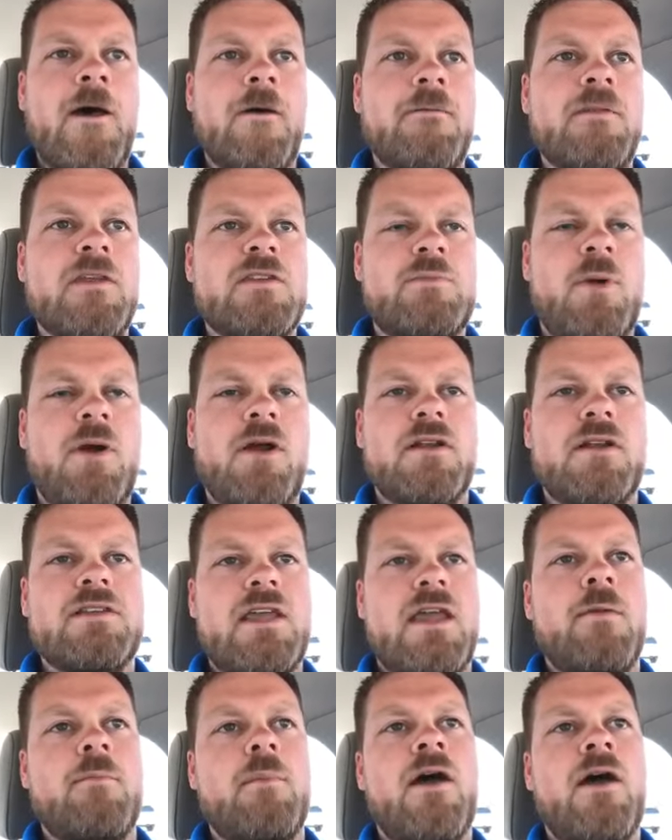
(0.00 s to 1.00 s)
these products
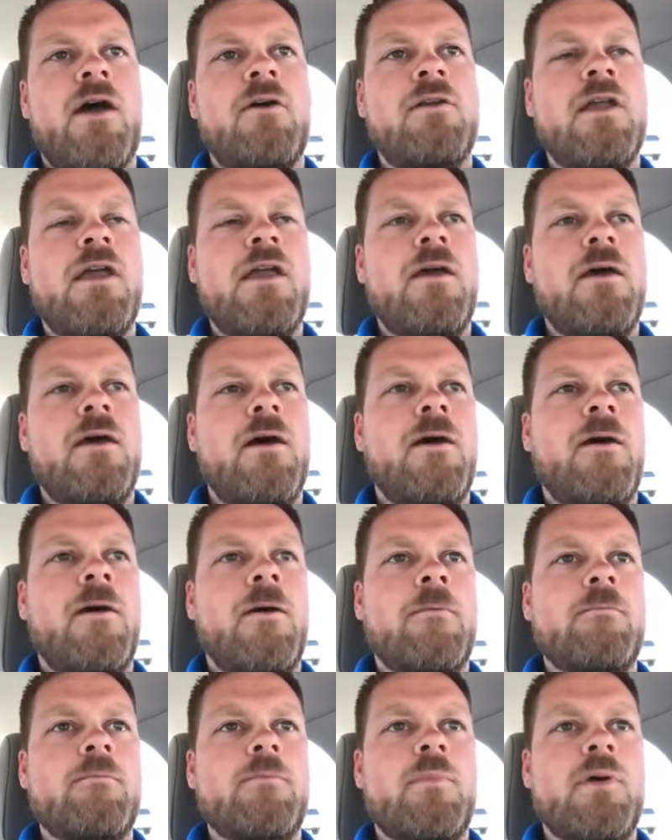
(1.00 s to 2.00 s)
came out.
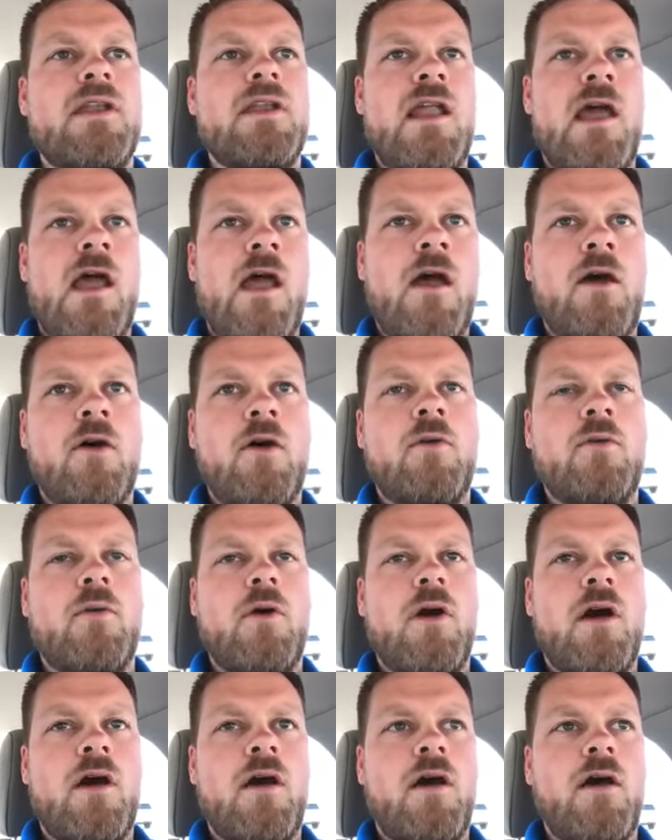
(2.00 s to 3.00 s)
But now
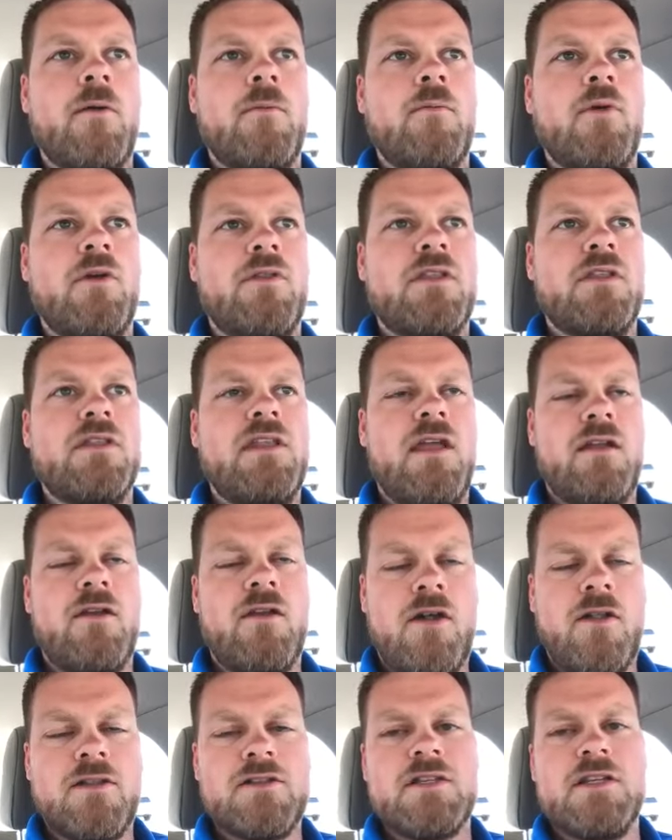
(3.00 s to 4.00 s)
with the
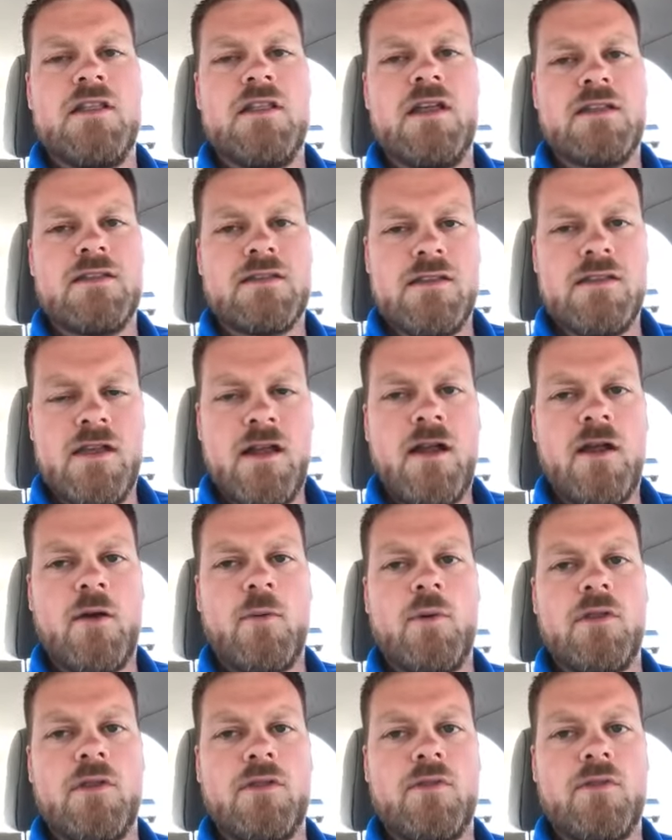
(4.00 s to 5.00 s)
technology that's there
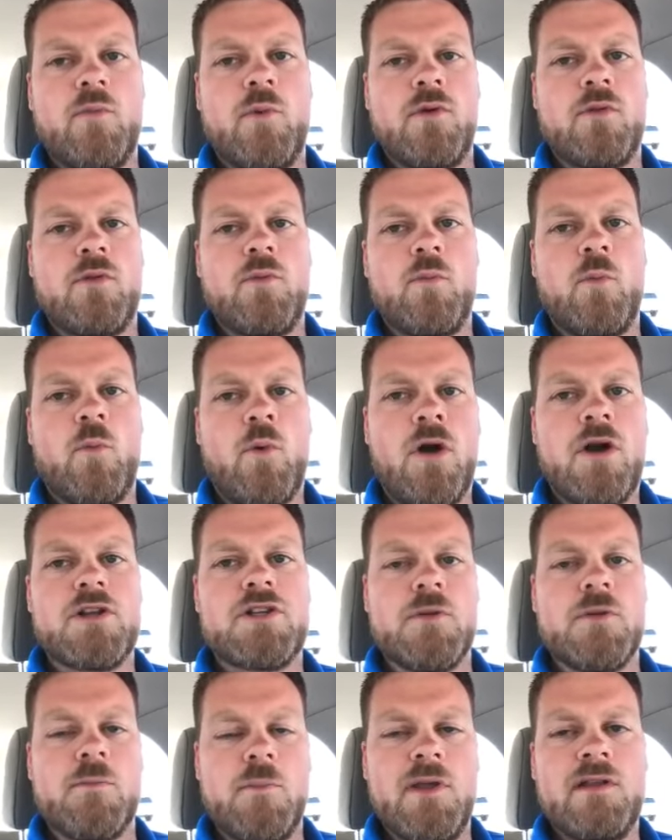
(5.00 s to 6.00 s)
with
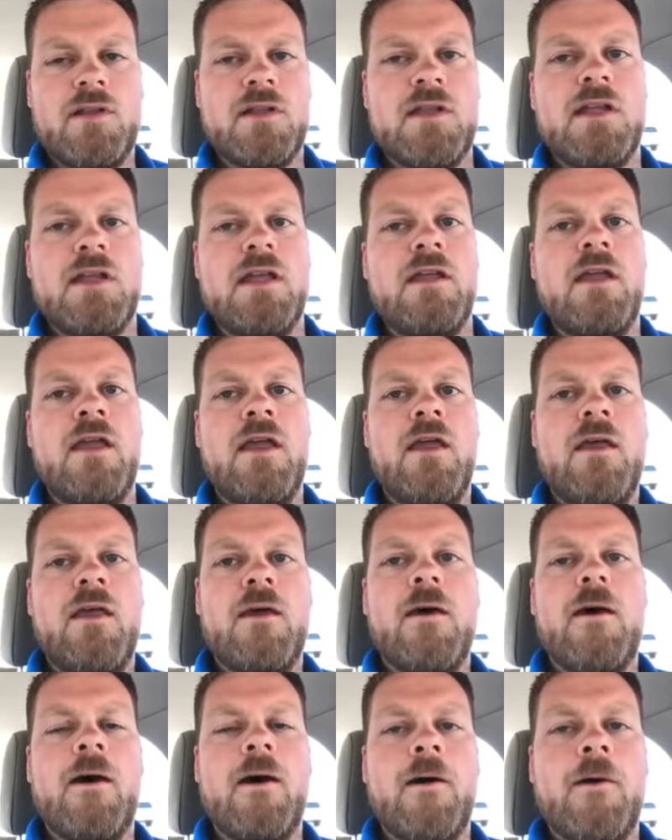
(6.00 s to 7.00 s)
washability,
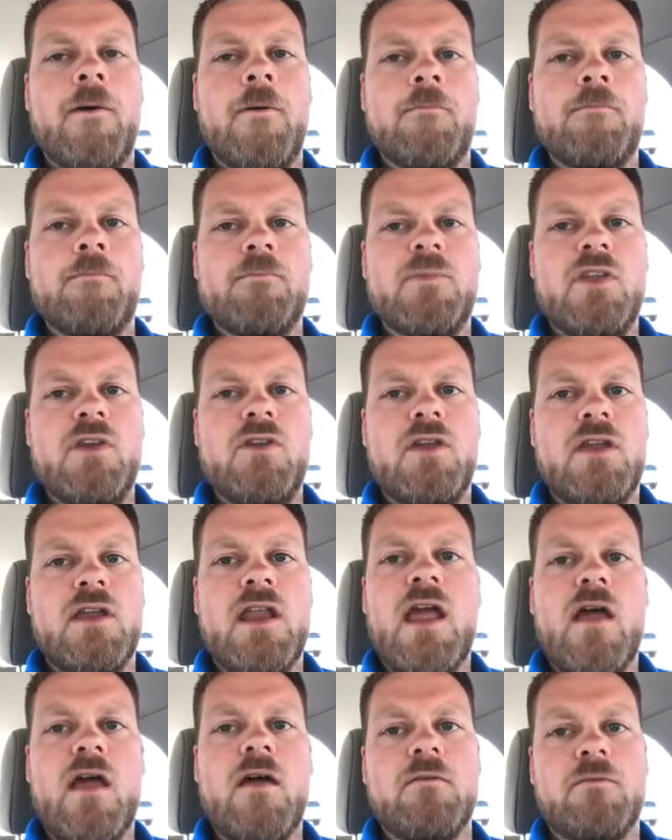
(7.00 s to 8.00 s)
you can
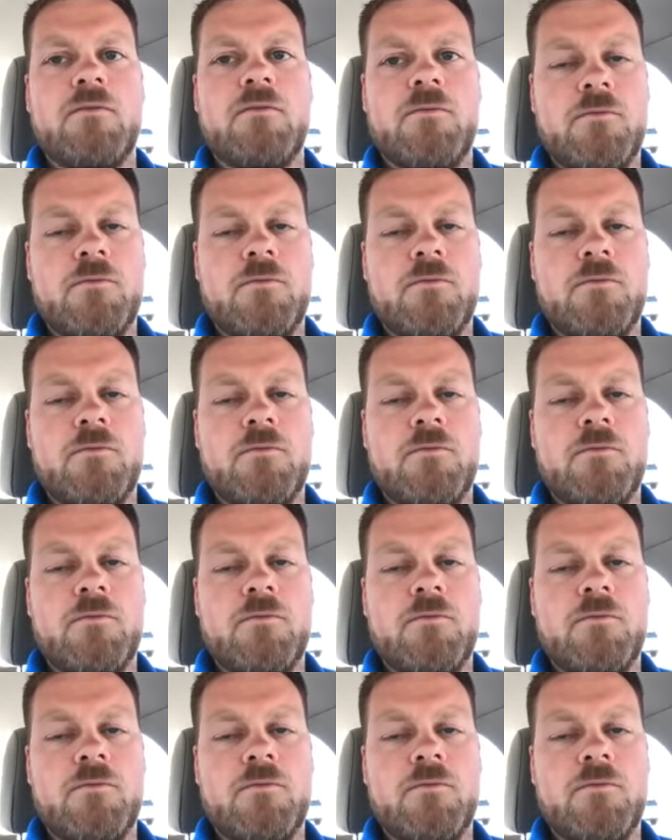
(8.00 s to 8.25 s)
have